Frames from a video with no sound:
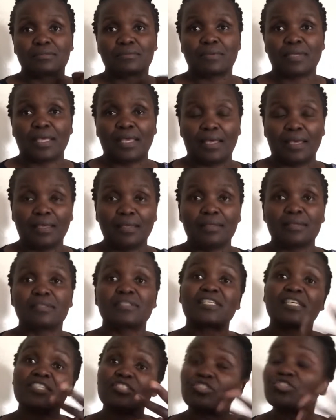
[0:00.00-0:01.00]
Okay.
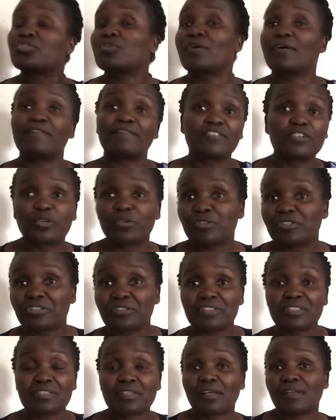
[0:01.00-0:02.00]
Since you have known
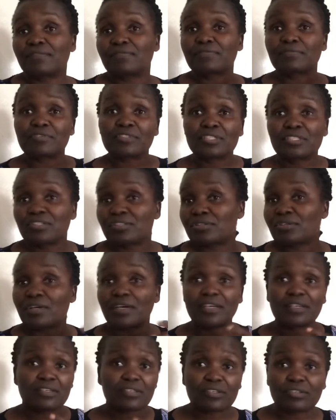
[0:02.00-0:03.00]
yourself, what is your
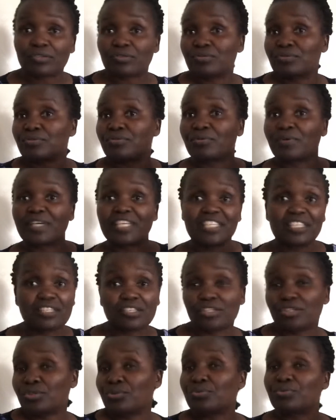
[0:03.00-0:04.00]
IQ, your
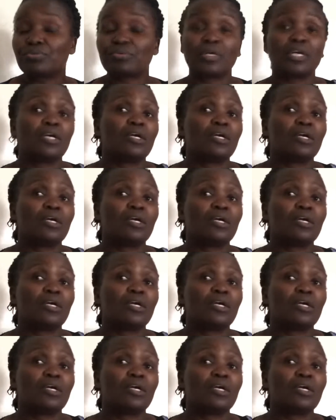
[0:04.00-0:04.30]
EQ,